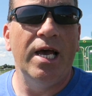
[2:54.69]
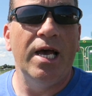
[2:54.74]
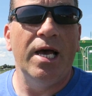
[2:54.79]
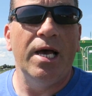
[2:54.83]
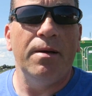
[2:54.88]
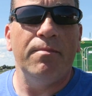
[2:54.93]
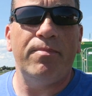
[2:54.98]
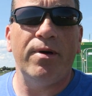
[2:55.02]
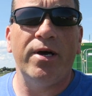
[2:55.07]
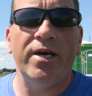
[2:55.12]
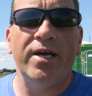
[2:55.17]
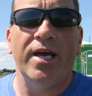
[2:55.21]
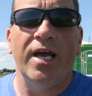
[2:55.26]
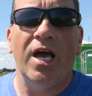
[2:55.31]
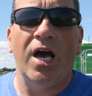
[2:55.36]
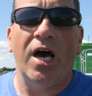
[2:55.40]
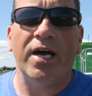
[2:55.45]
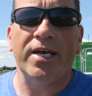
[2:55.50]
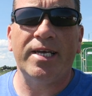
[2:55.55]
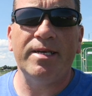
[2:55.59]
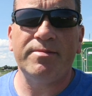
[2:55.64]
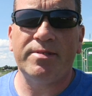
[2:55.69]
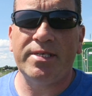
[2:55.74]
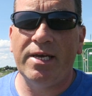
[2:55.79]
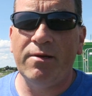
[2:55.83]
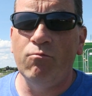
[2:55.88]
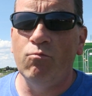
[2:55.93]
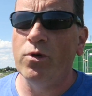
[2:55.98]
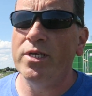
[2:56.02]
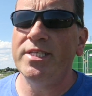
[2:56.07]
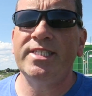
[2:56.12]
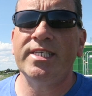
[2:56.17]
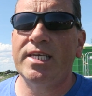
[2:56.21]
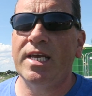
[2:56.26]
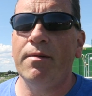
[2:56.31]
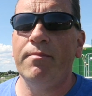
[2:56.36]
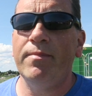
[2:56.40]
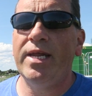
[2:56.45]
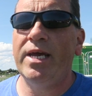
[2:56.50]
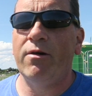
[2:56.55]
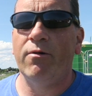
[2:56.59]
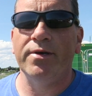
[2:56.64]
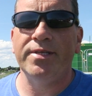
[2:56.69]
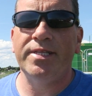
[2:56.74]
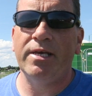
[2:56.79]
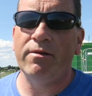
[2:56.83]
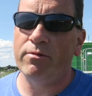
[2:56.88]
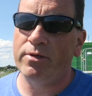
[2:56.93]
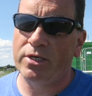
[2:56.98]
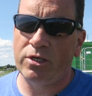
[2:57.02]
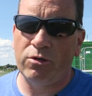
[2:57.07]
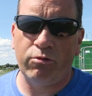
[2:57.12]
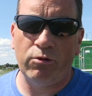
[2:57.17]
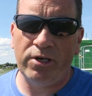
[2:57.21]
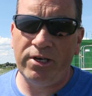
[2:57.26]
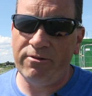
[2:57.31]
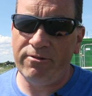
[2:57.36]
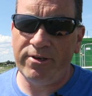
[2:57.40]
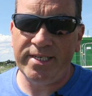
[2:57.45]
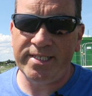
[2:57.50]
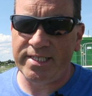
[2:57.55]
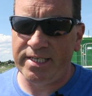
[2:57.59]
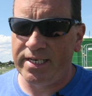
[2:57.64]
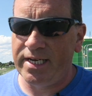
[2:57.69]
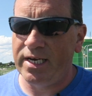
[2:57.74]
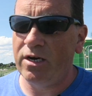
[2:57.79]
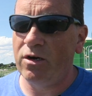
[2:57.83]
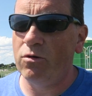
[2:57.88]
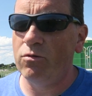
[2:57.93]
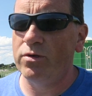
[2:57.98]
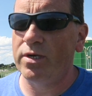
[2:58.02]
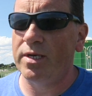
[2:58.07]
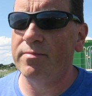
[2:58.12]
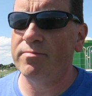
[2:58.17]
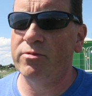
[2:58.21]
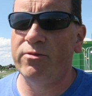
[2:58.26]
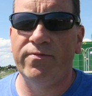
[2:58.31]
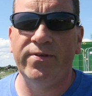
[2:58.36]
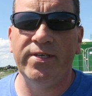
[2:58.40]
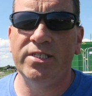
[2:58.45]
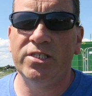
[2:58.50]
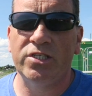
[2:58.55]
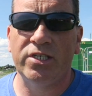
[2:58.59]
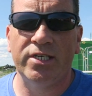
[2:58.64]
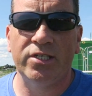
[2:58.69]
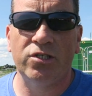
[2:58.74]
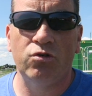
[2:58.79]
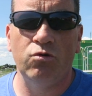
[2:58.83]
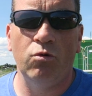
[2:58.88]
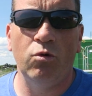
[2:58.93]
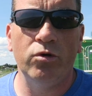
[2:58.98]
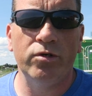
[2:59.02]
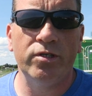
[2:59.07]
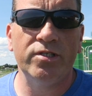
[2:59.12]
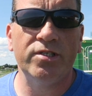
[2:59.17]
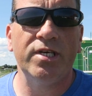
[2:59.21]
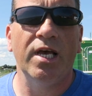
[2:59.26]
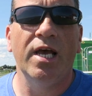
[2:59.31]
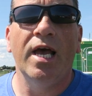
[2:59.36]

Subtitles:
But I kept saying, when's it coming out? And there were queries and hold-ups with international orders.